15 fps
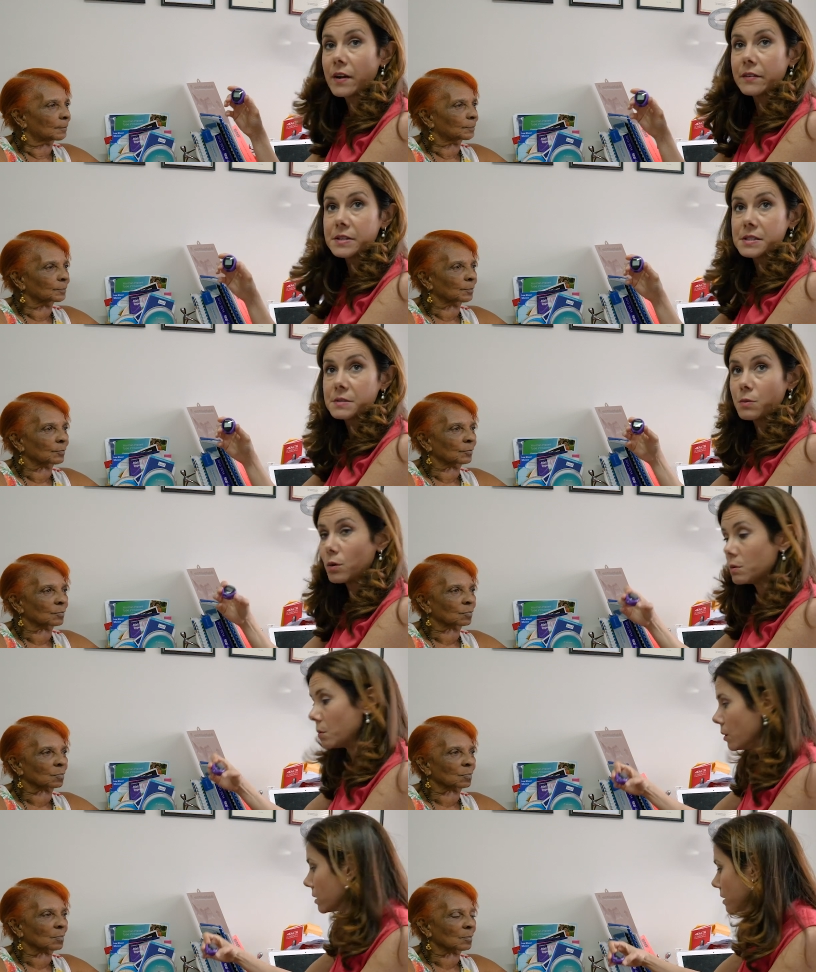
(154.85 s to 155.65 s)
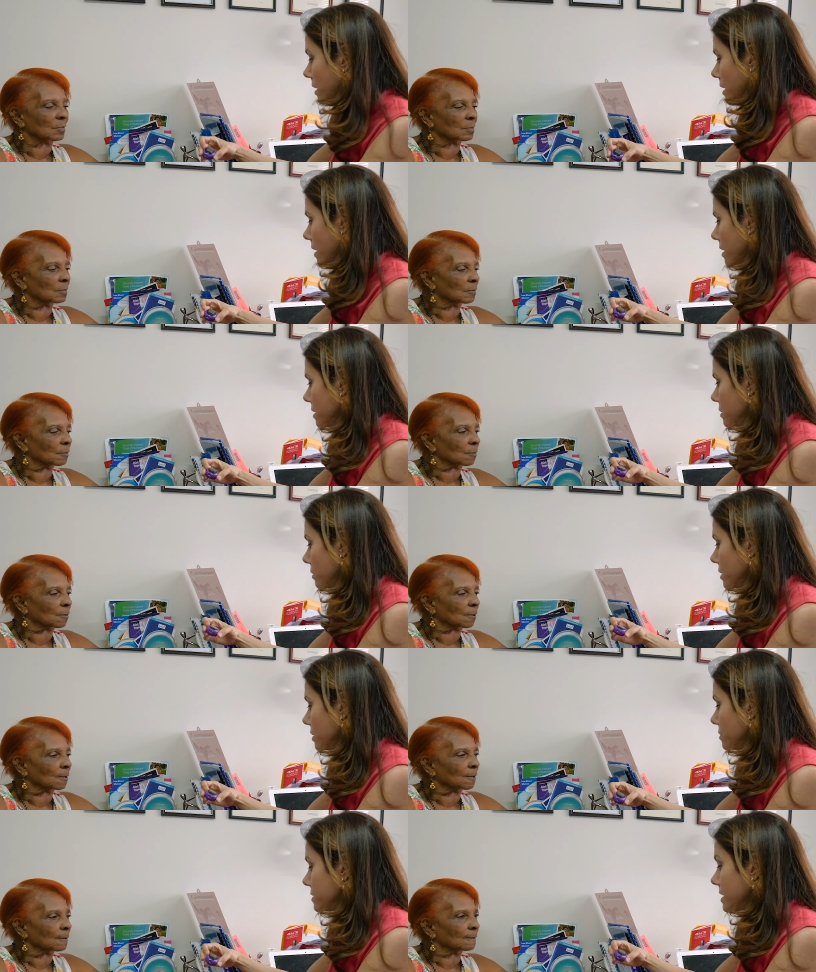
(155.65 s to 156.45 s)
Speaker 1: very small one. You
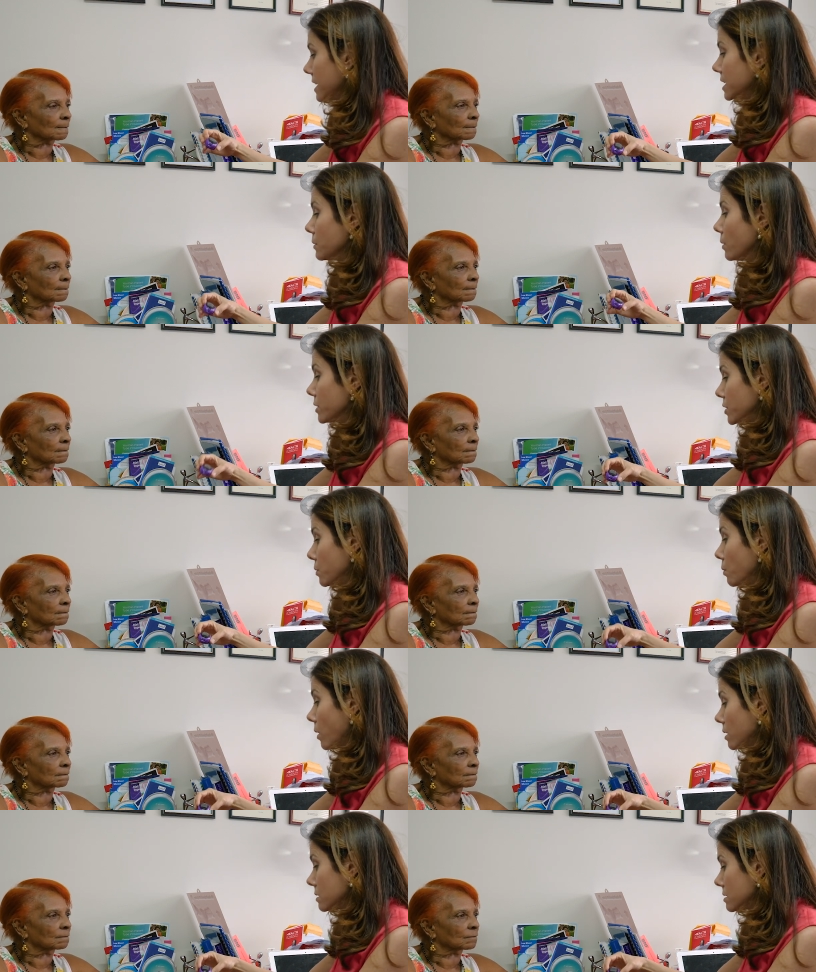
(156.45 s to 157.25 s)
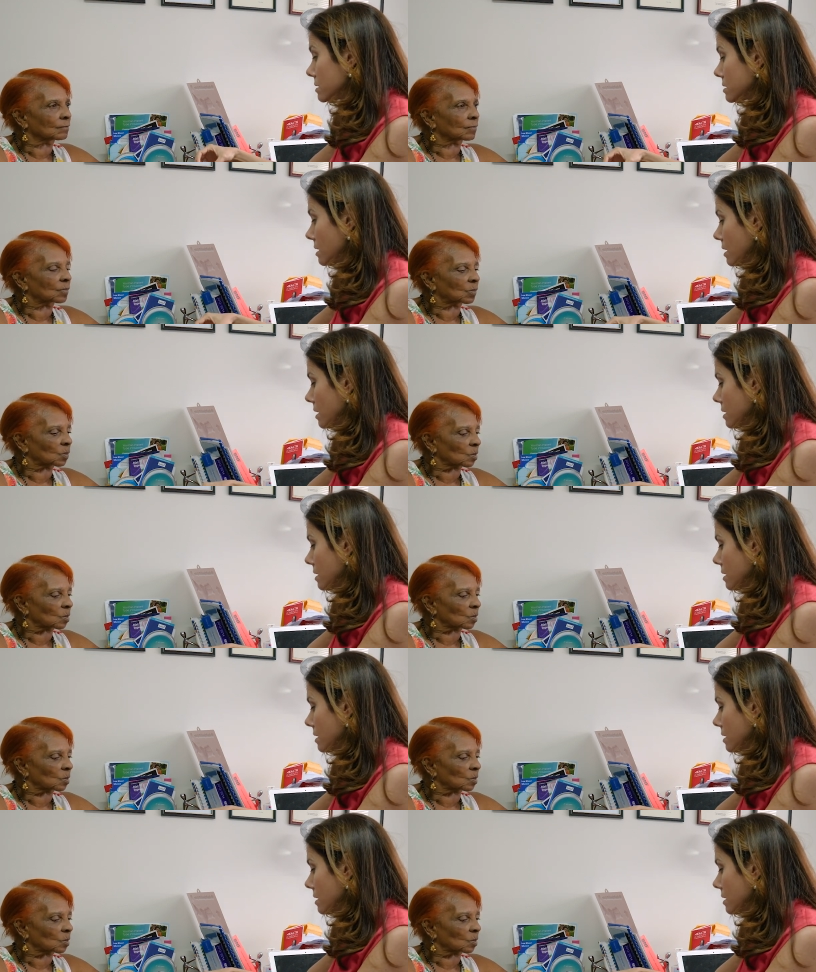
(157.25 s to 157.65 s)
can use any one you want.